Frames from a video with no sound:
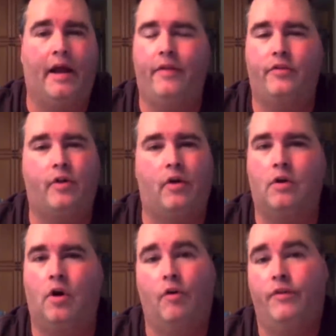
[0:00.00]
And this
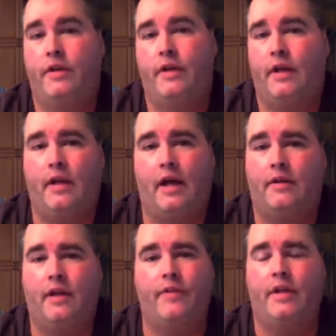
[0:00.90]
whole COVID thing
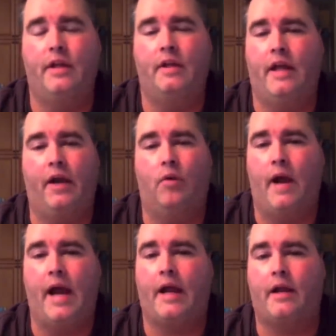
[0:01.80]
knocked everything
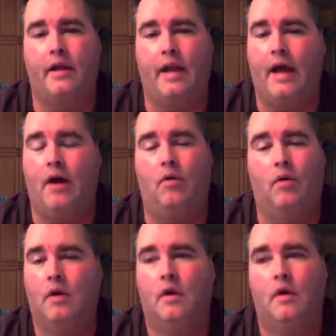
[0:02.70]
out of whack, and
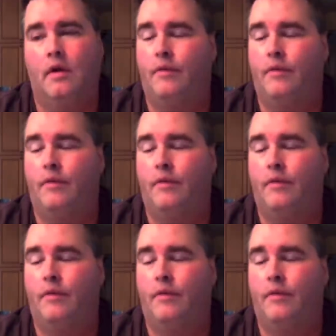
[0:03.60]
now